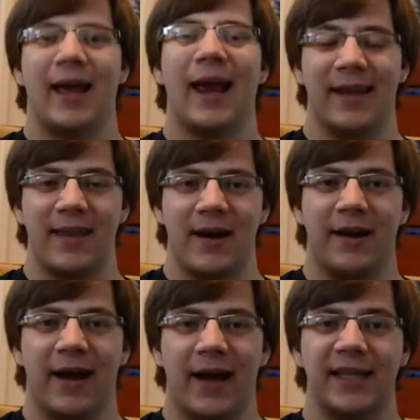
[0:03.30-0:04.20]
Hey there
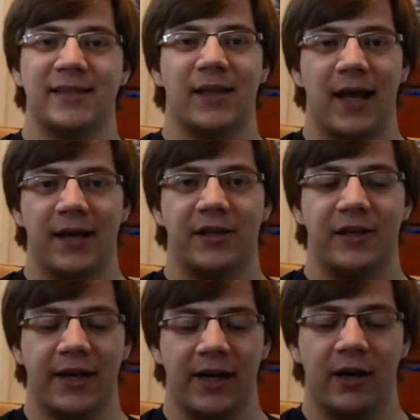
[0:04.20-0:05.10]
guys,
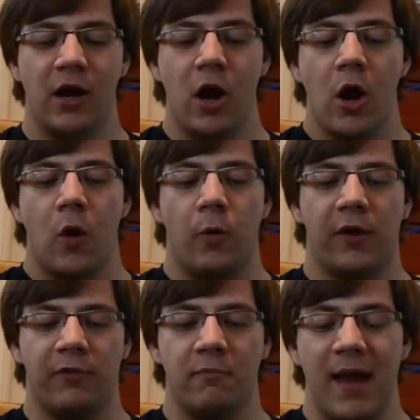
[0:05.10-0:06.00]
Clandor here
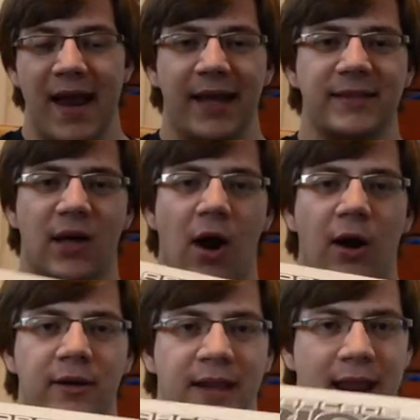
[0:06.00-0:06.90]
with May's
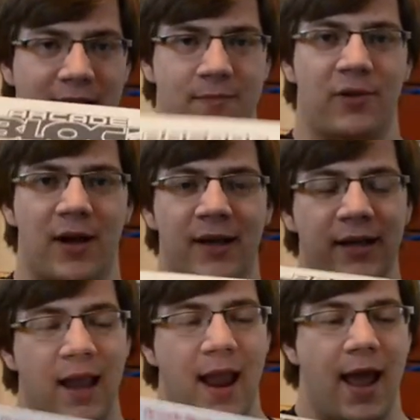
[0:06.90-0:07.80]
Arcade Block
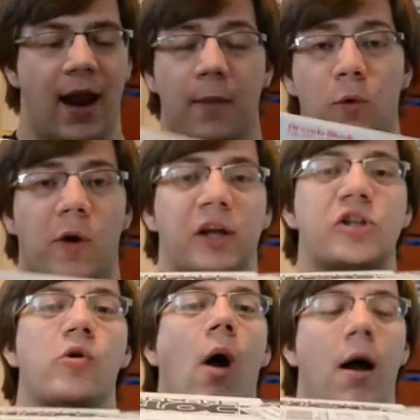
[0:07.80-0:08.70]
and I'm going
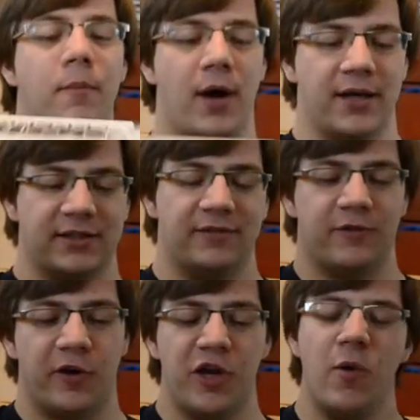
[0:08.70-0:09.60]
to unbox it
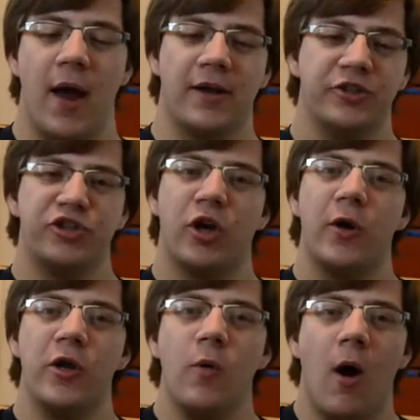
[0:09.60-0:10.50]
for you and show
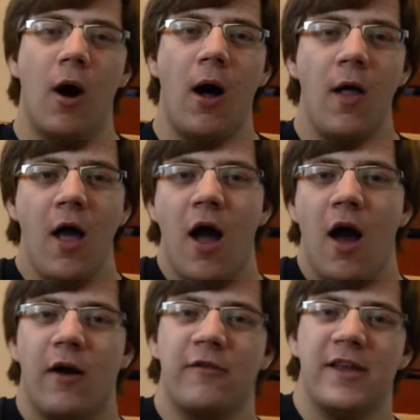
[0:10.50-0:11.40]
you all
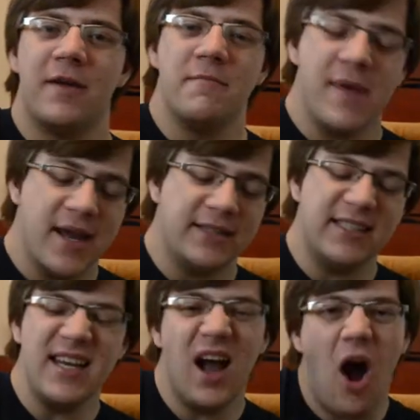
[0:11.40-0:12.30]
of the
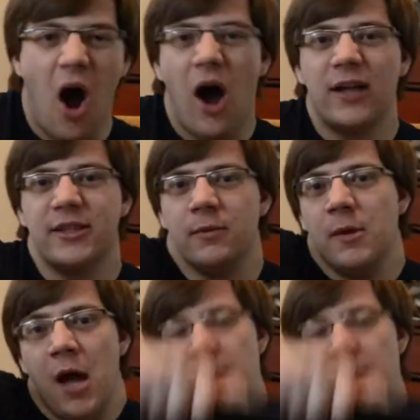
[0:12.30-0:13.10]
amazing, awesome